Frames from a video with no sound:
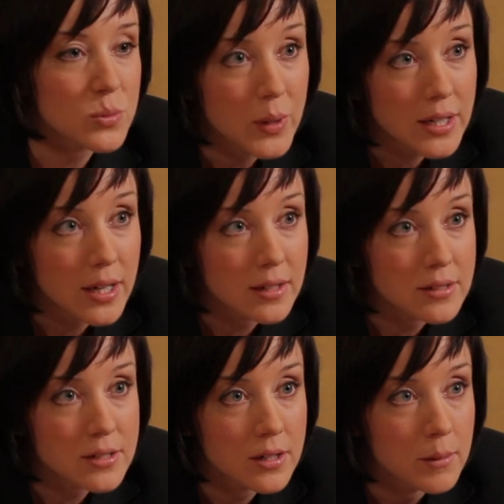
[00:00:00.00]
weekend
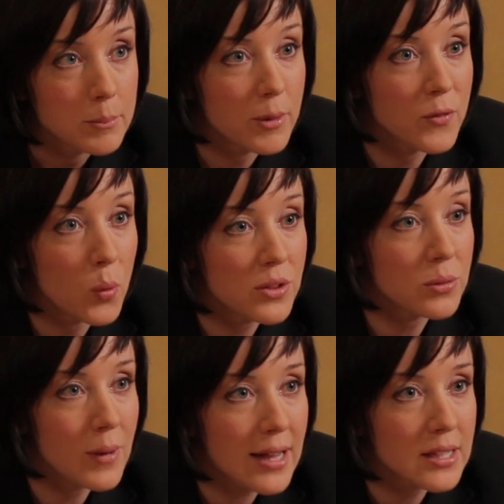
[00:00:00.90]
before the
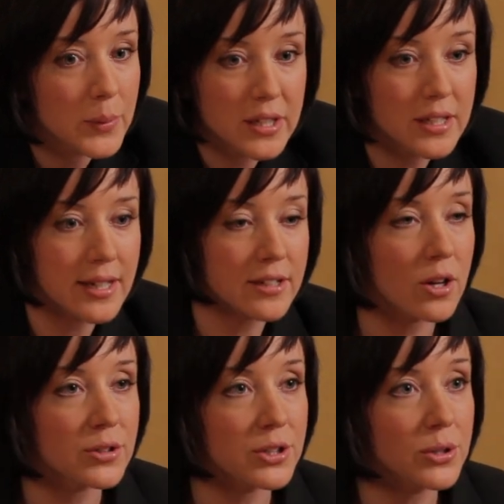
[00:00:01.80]
rally. We could get it
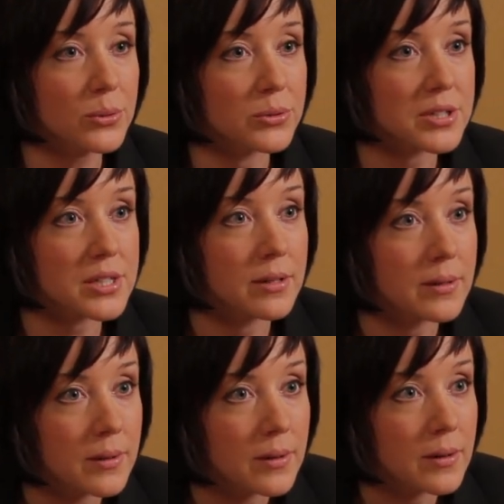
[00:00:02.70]
on the news.
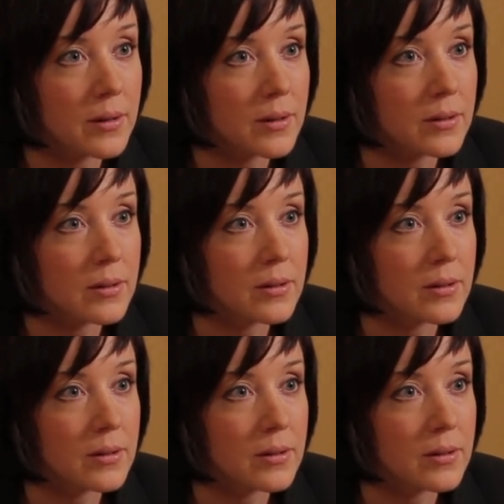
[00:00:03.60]
Okay, we're